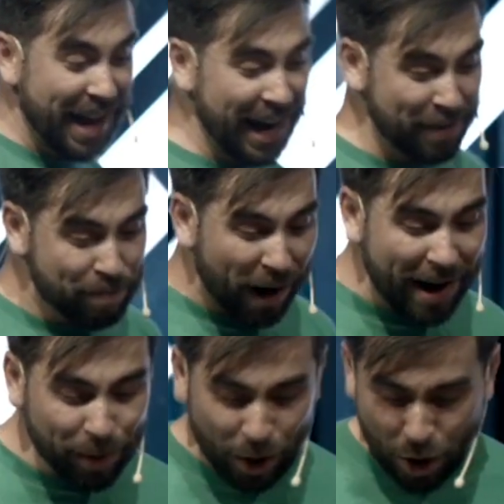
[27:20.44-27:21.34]
a
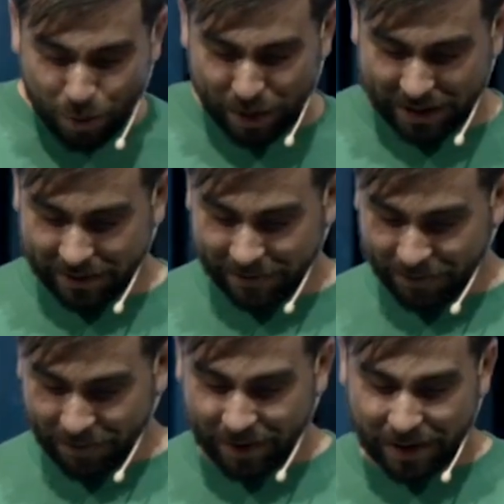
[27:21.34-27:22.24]
Bible open,
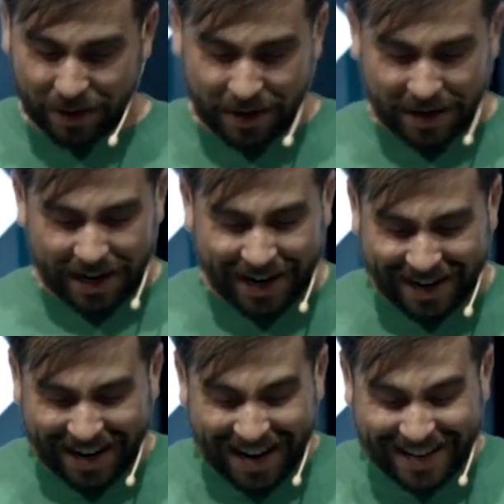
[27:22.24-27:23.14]

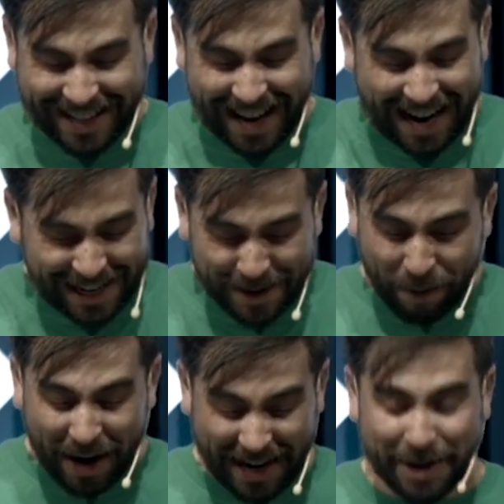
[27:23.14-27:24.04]
and they had
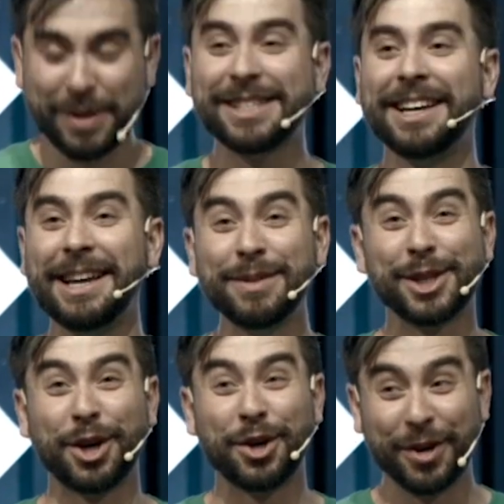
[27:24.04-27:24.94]
and it was
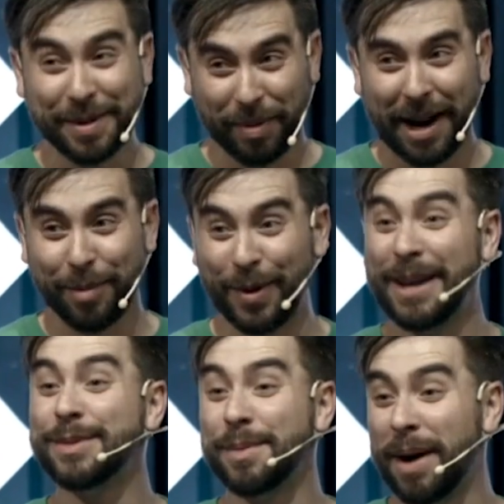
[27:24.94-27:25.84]
a good Bible.
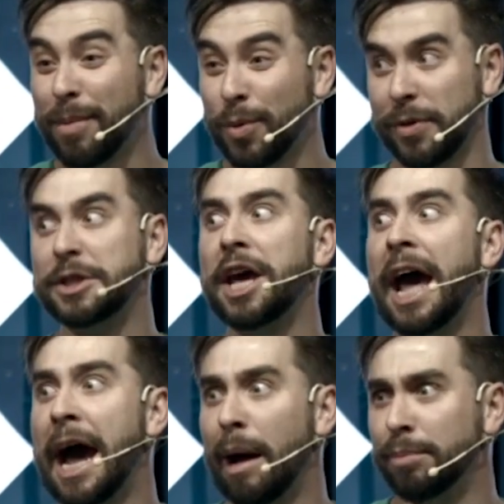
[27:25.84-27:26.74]
It was a Bible with
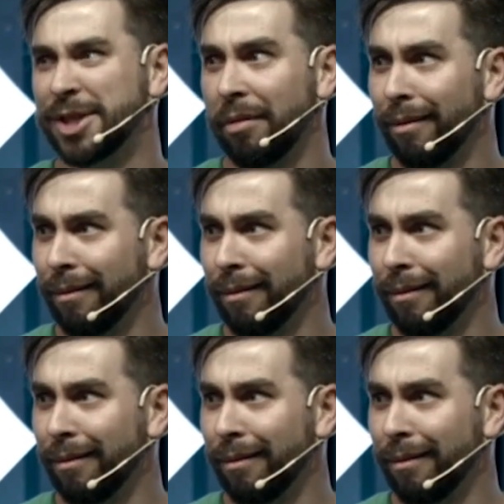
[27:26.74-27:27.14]
tabs.